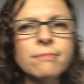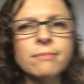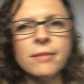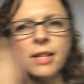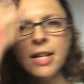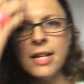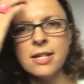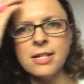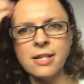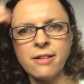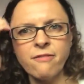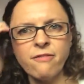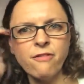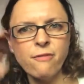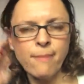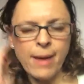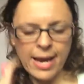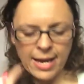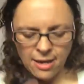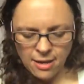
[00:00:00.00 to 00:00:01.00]
get it done for
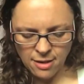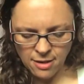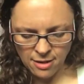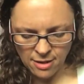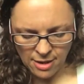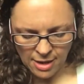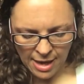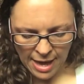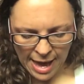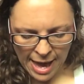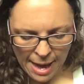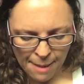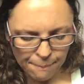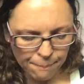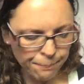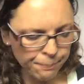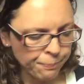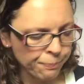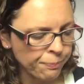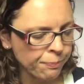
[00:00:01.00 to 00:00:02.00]
May.
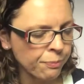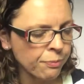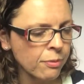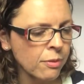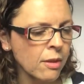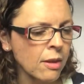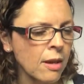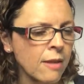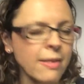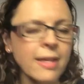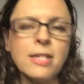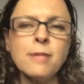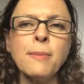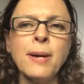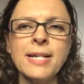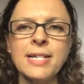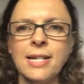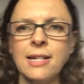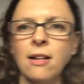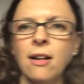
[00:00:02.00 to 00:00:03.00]
That's
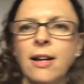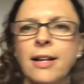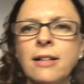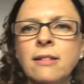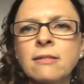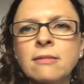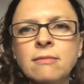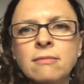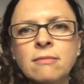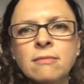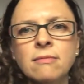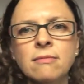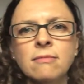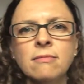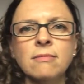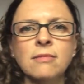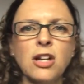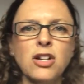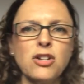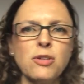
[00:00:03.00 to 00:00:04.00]
my deadline.
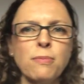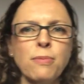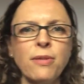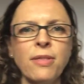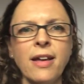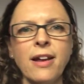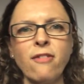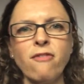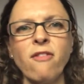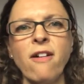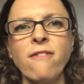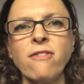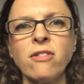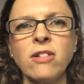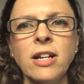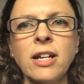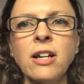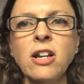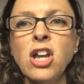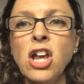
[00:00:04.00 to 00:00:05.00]
I should put that on
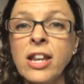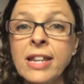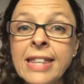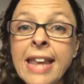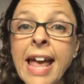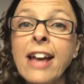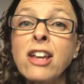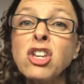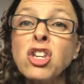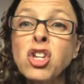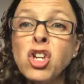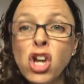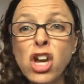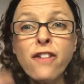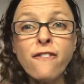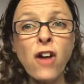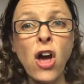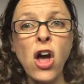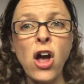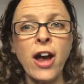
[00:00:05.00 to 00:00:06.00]
Ravelry. Now
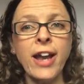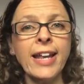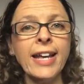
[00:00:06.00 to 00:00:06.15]
you've heard